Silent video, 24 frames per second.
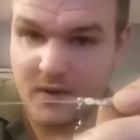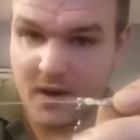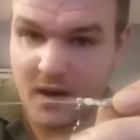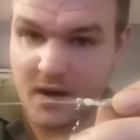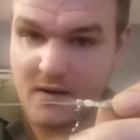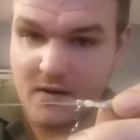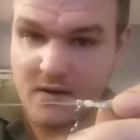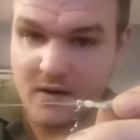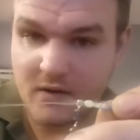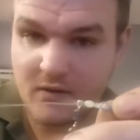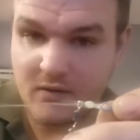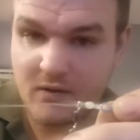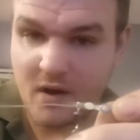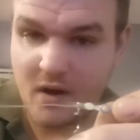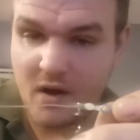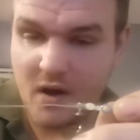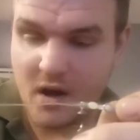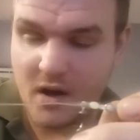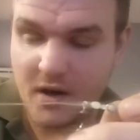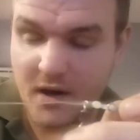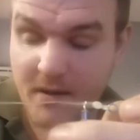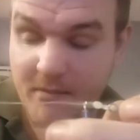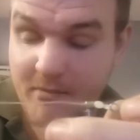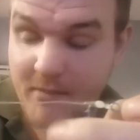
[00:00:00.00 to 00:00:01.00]
then
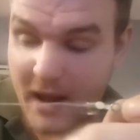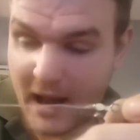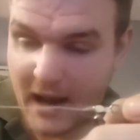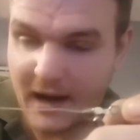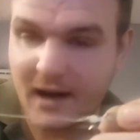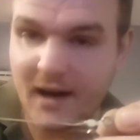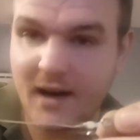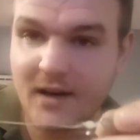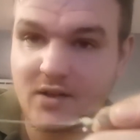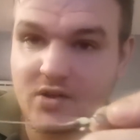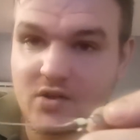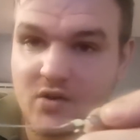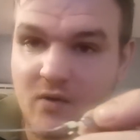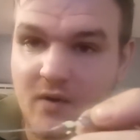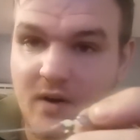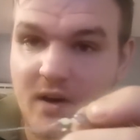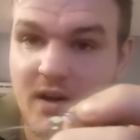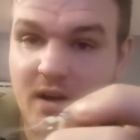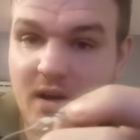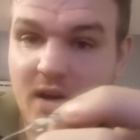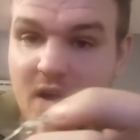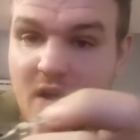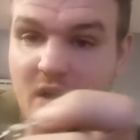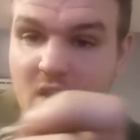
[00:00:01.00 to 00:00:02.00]
an impact lead, sorry,